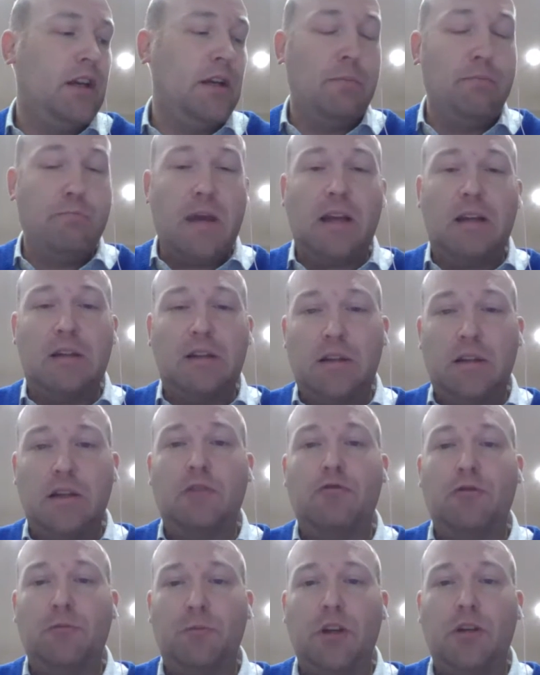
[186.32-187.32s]
mixed
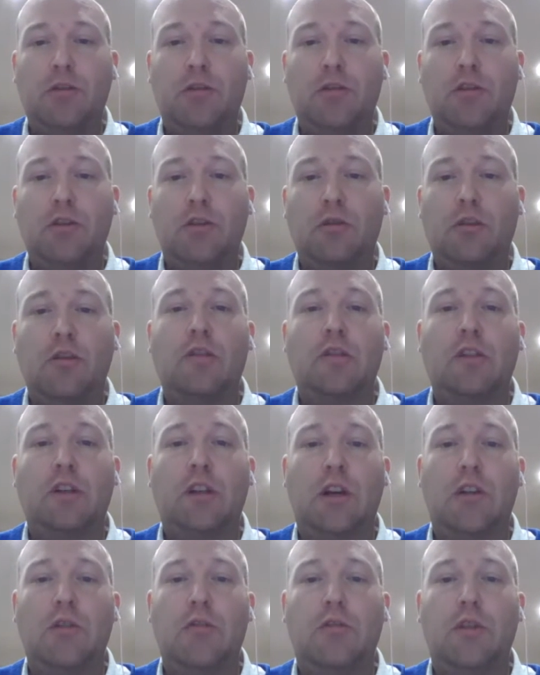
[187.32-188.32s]
distribution across the
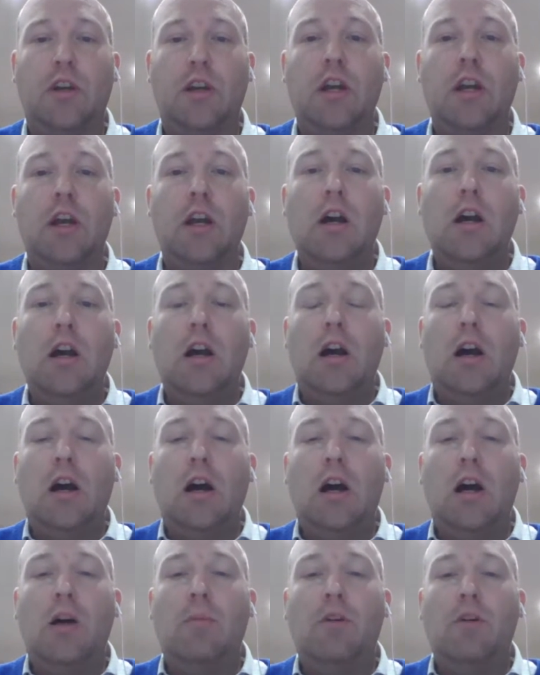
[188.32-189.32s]
country
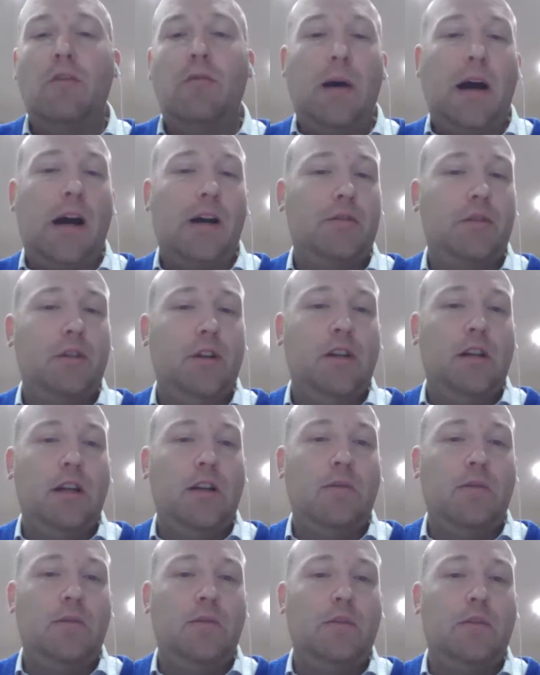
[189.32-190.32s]
of patronage
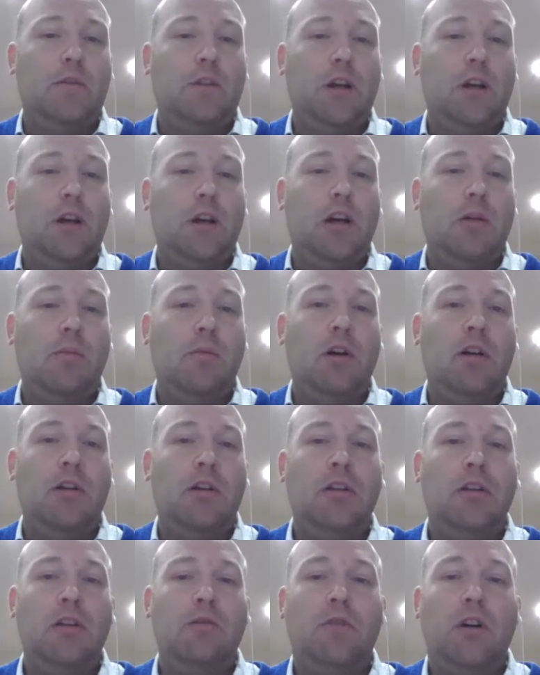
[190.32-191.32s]
levels
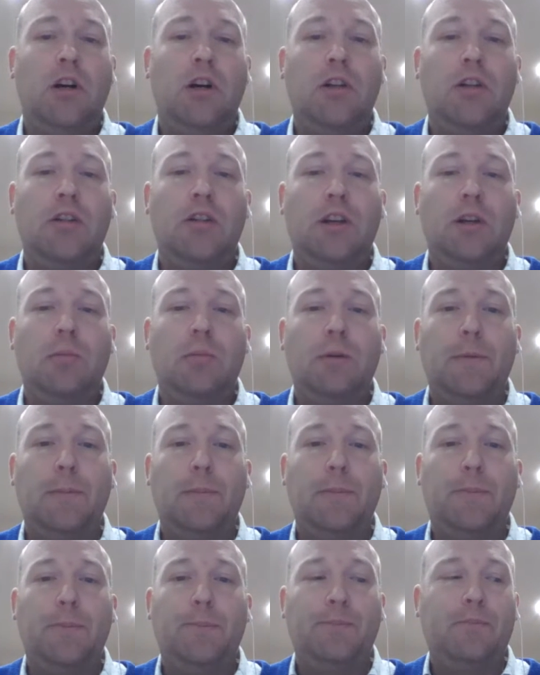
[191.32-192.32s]
and ridership.
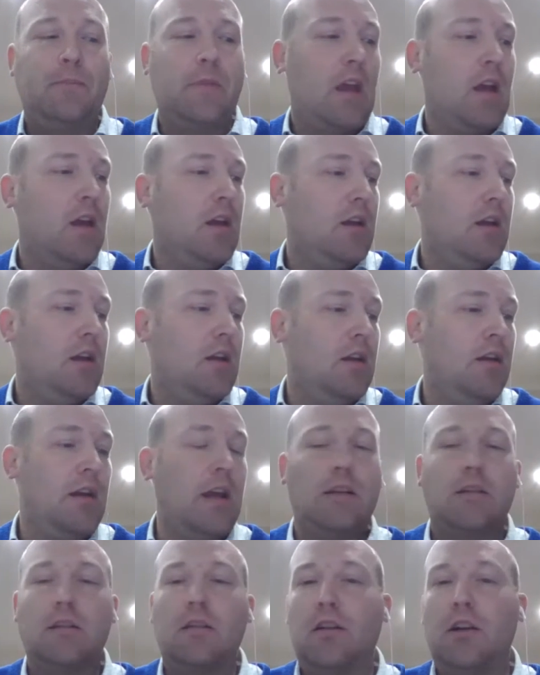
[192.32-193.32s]

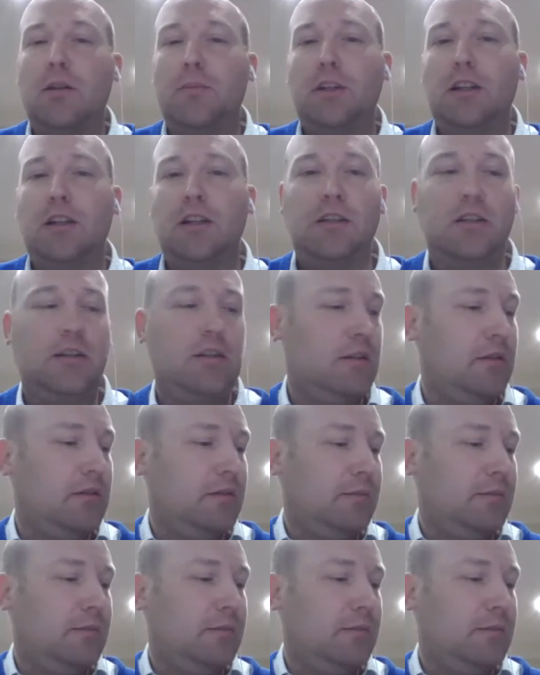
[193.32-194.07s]
Next slide, please.